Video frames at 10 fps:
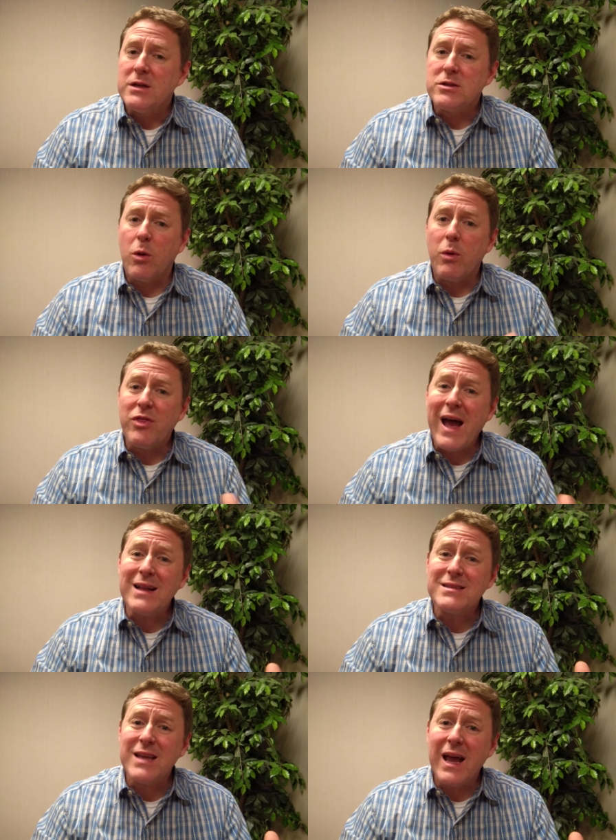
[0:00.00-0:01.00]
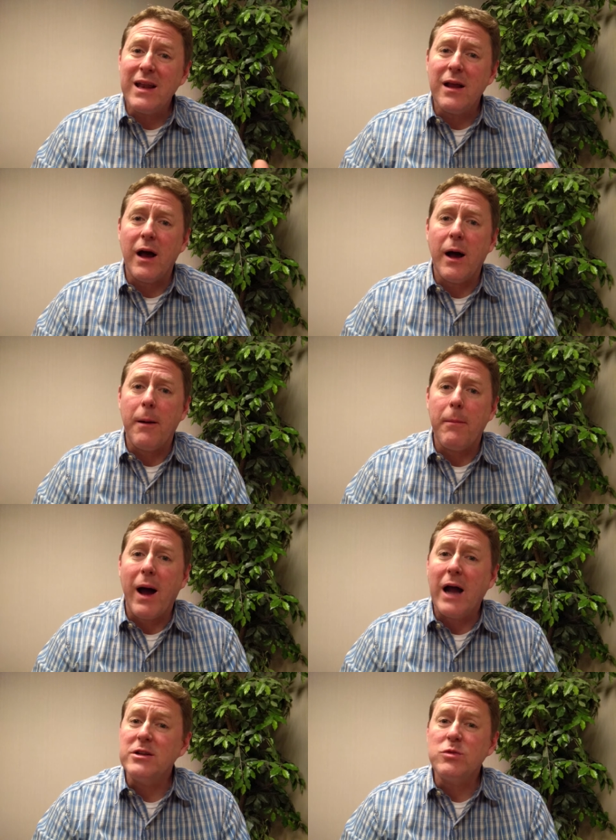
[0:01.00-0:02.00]
So with that said, um,
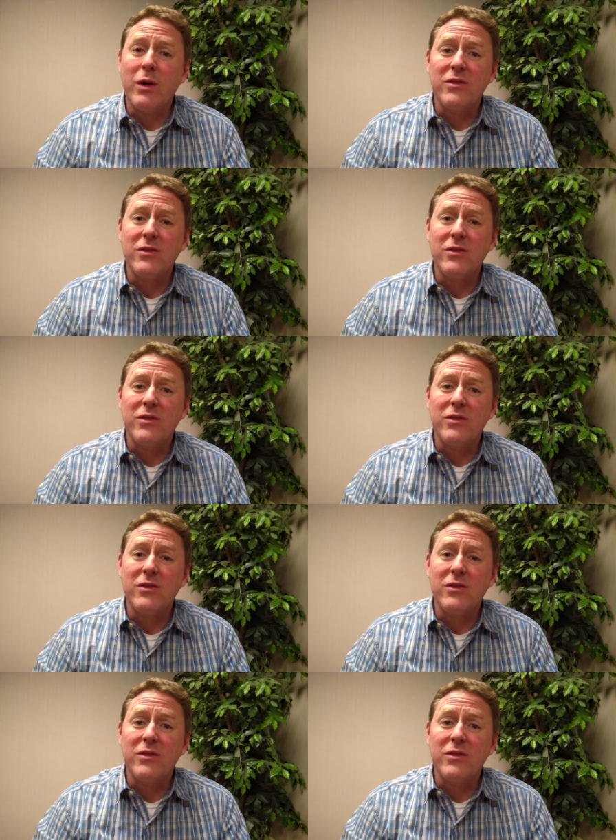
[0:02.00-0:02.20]
I just want